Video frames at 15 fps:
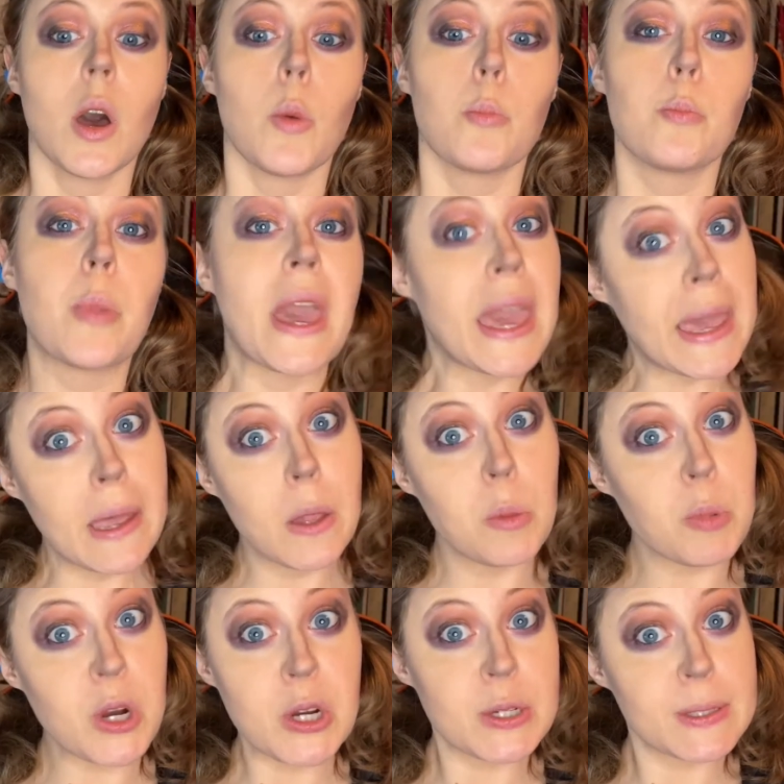pale
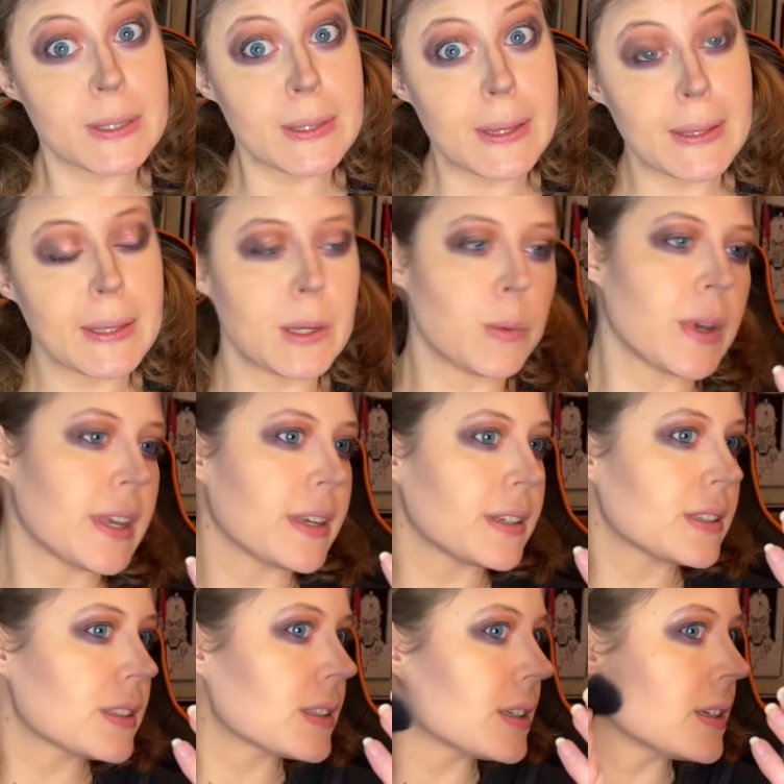person
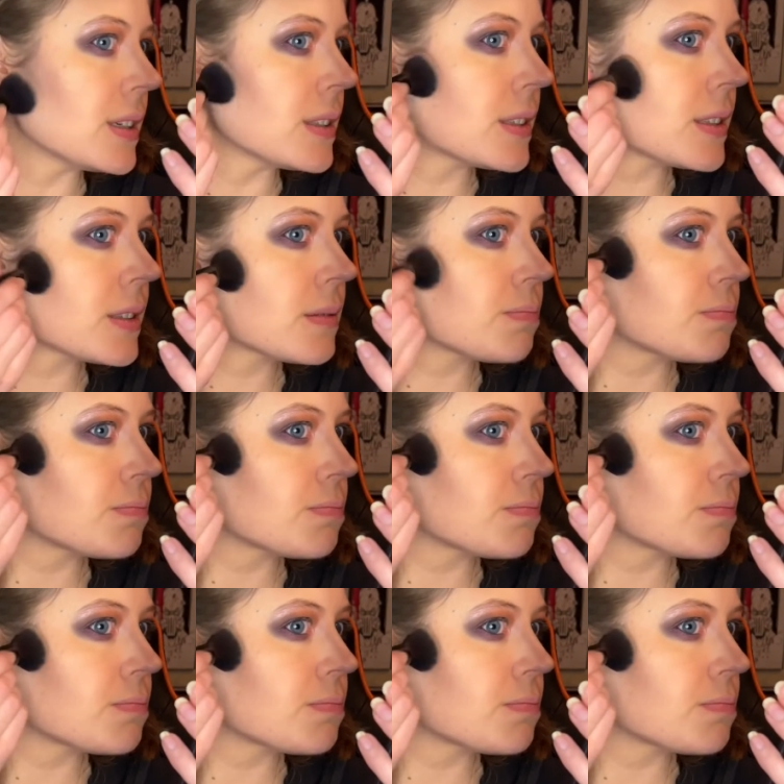anyways, it's